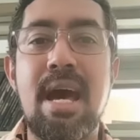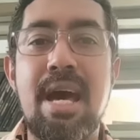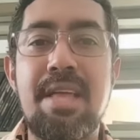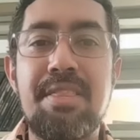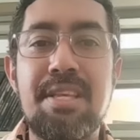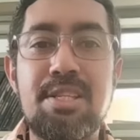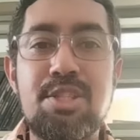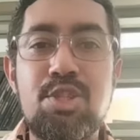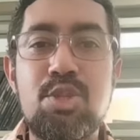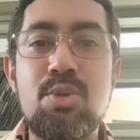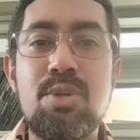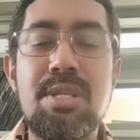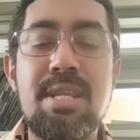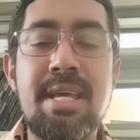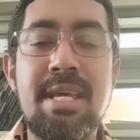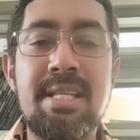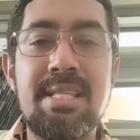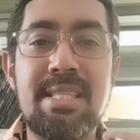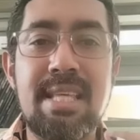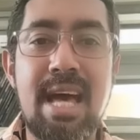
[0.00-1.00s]
the
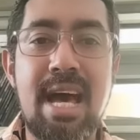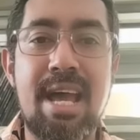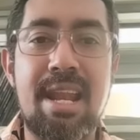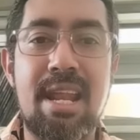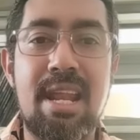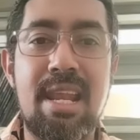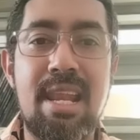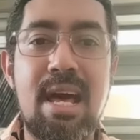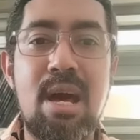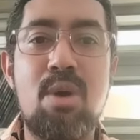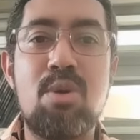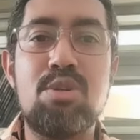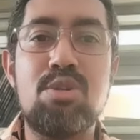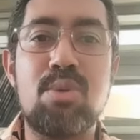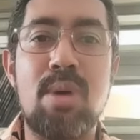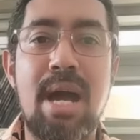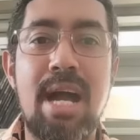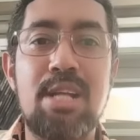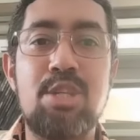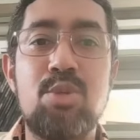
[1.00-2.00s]
students are allowed
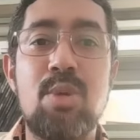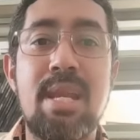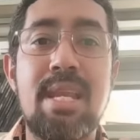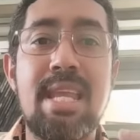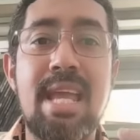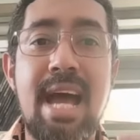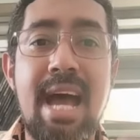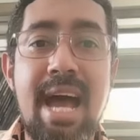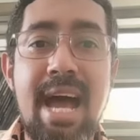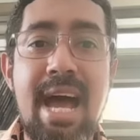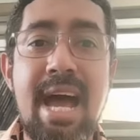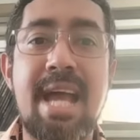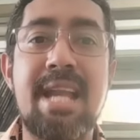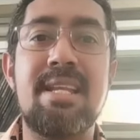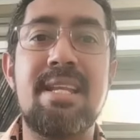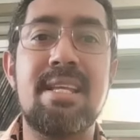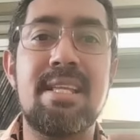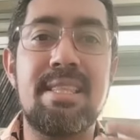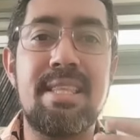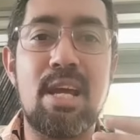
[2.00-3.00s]
to actually
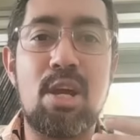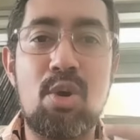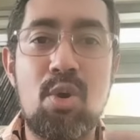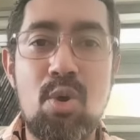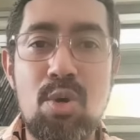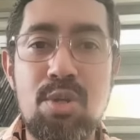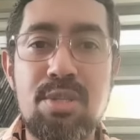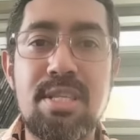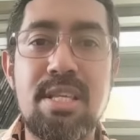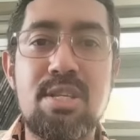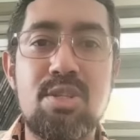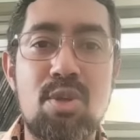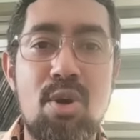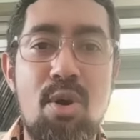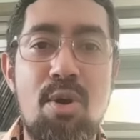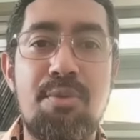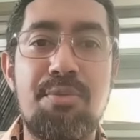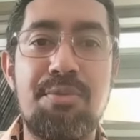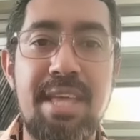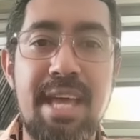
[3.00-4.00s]
add the courses
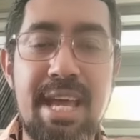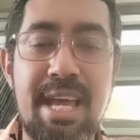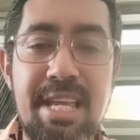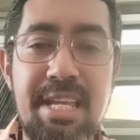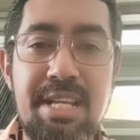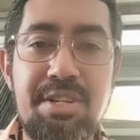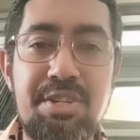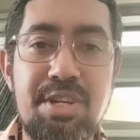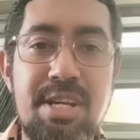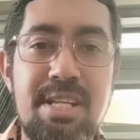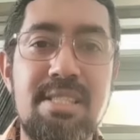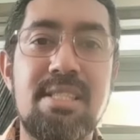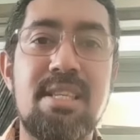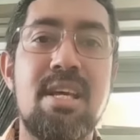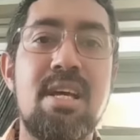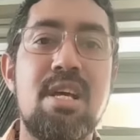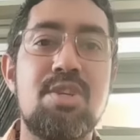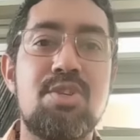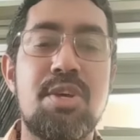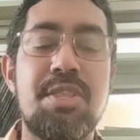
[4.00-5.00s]
of their interest
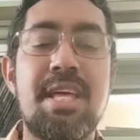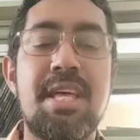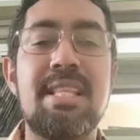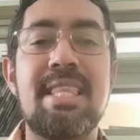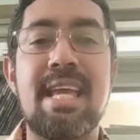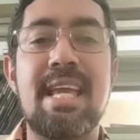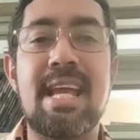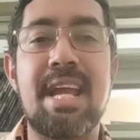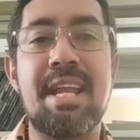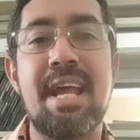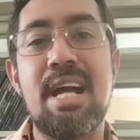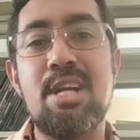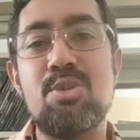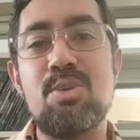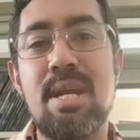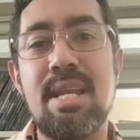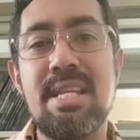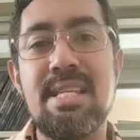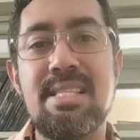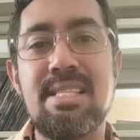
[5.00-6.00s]
so that they can
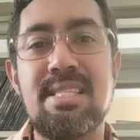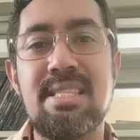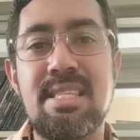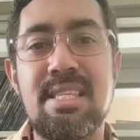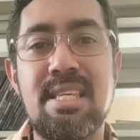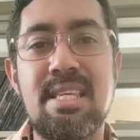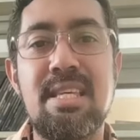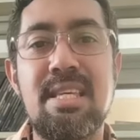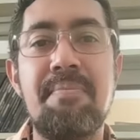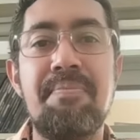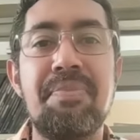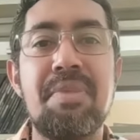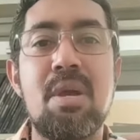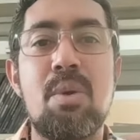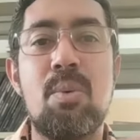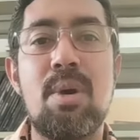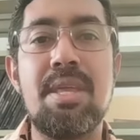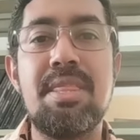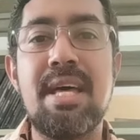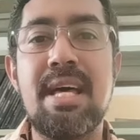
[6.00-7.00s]
actually see
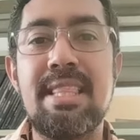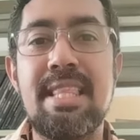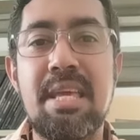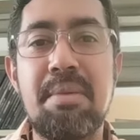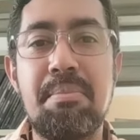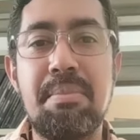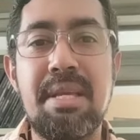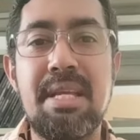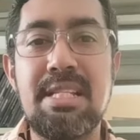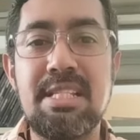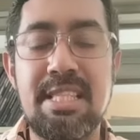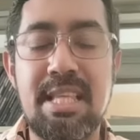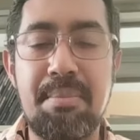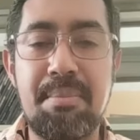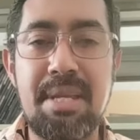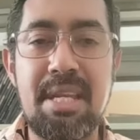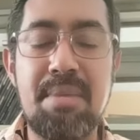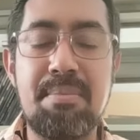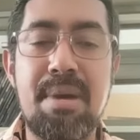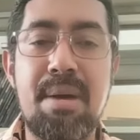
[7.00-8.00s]
whether they meet the
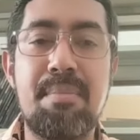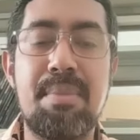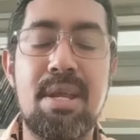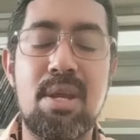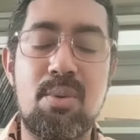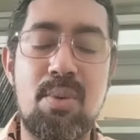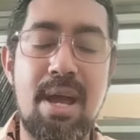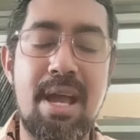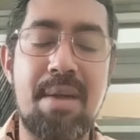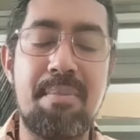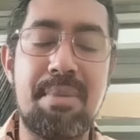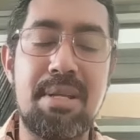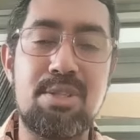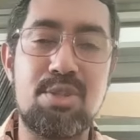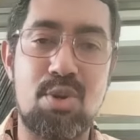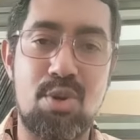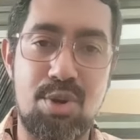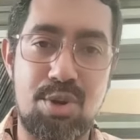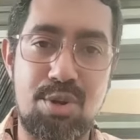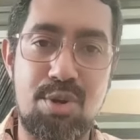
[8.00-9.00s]
minimum
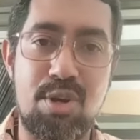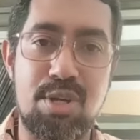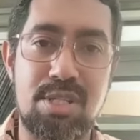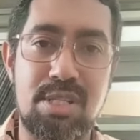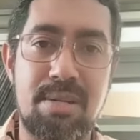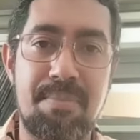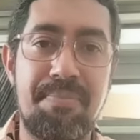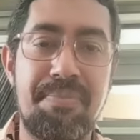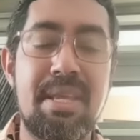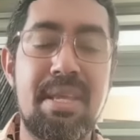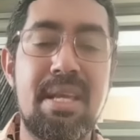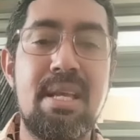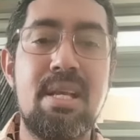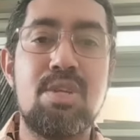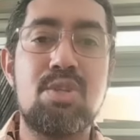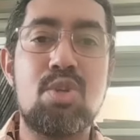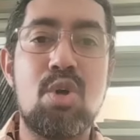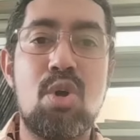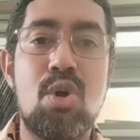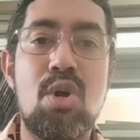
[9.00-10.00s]
requirements or not.
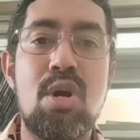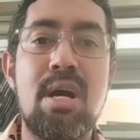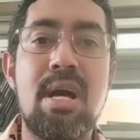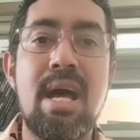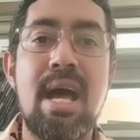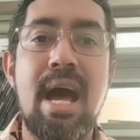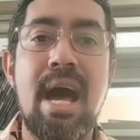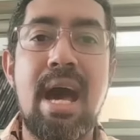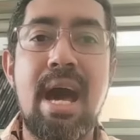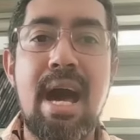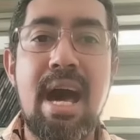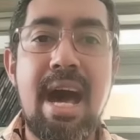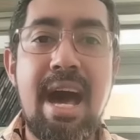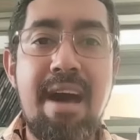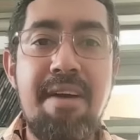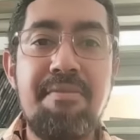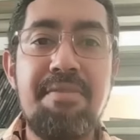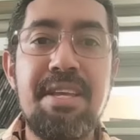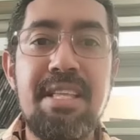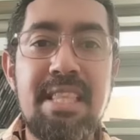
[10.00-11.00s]
So
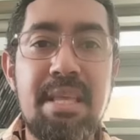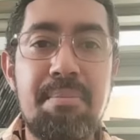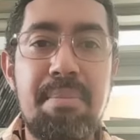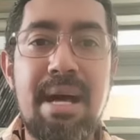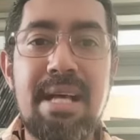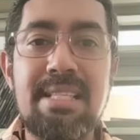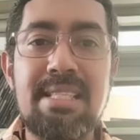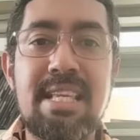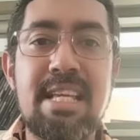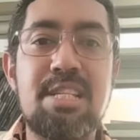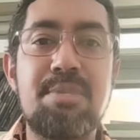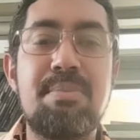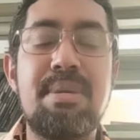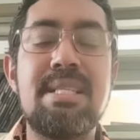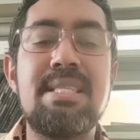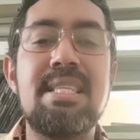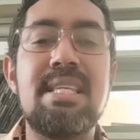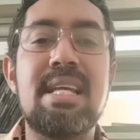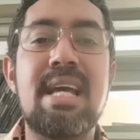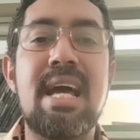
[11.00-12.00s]
having the basket
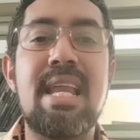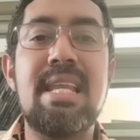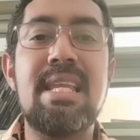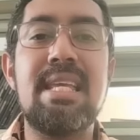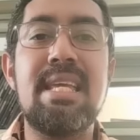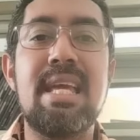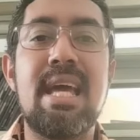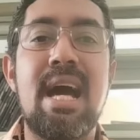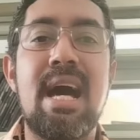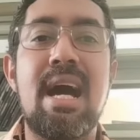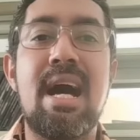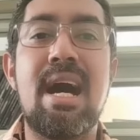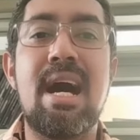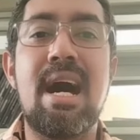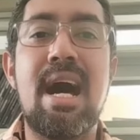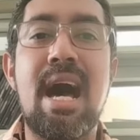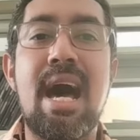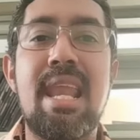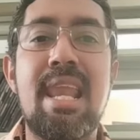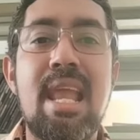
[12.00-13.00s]
basically
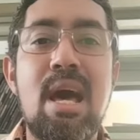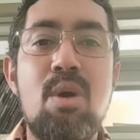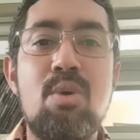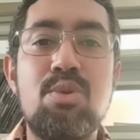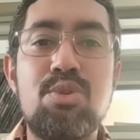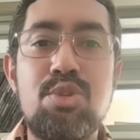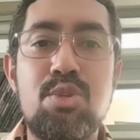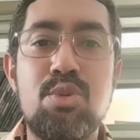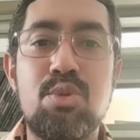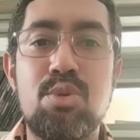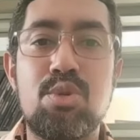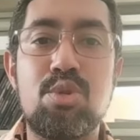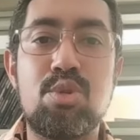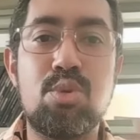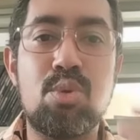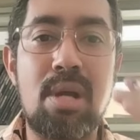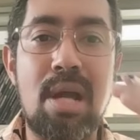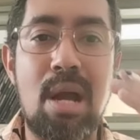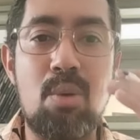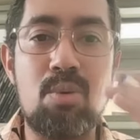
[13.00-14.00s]
allows you
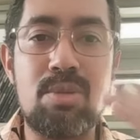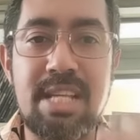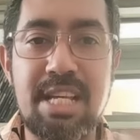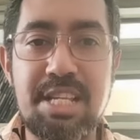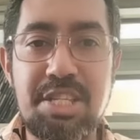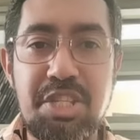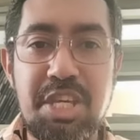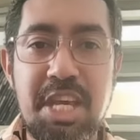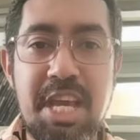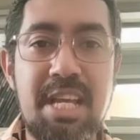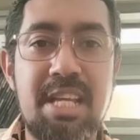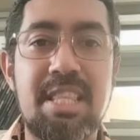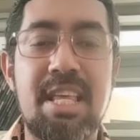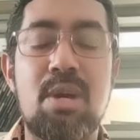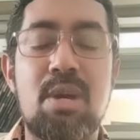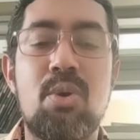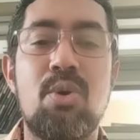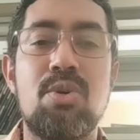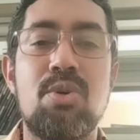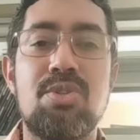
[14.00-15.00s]
to counter check the
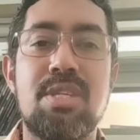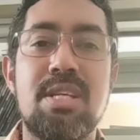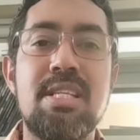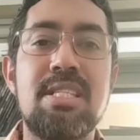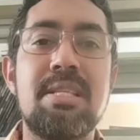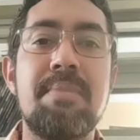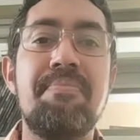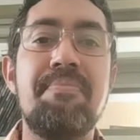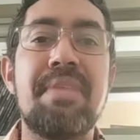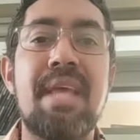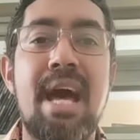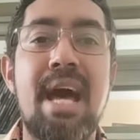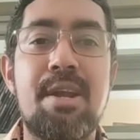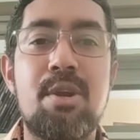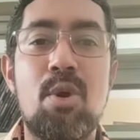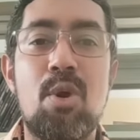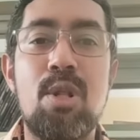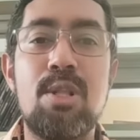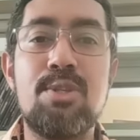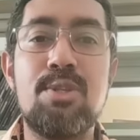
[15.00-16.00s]
courses
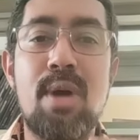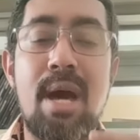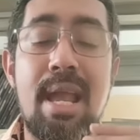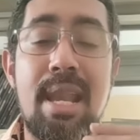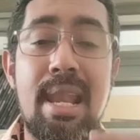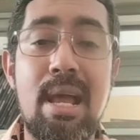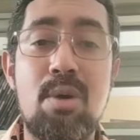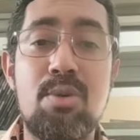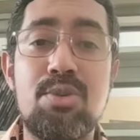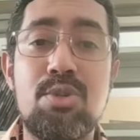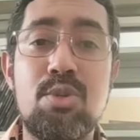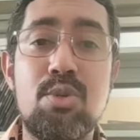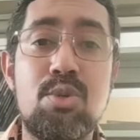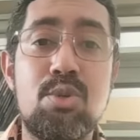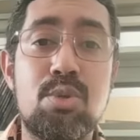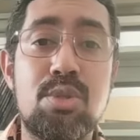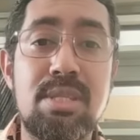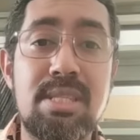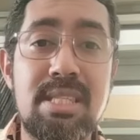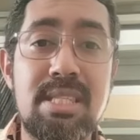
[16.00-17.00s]
and also allows you
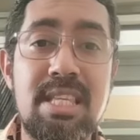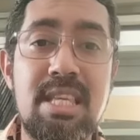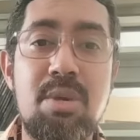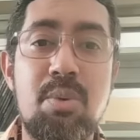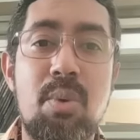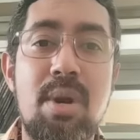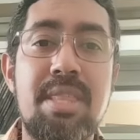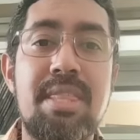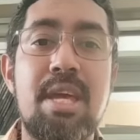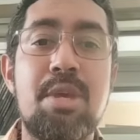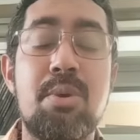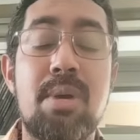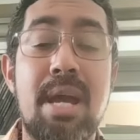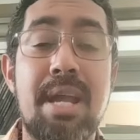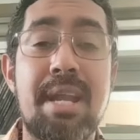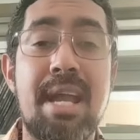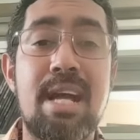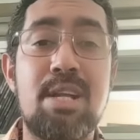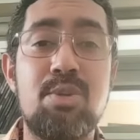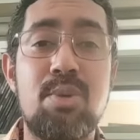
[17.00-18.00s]
to see whether you
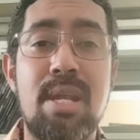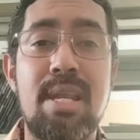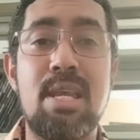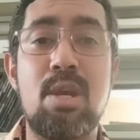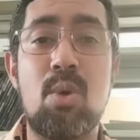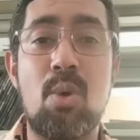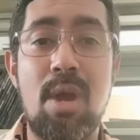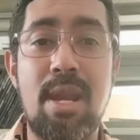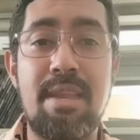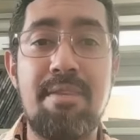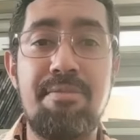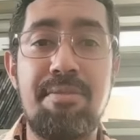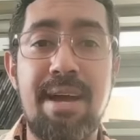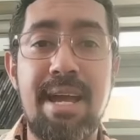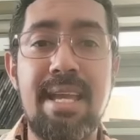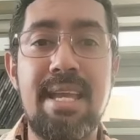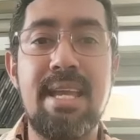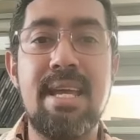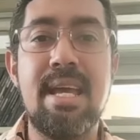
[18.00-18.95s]
can actually qualify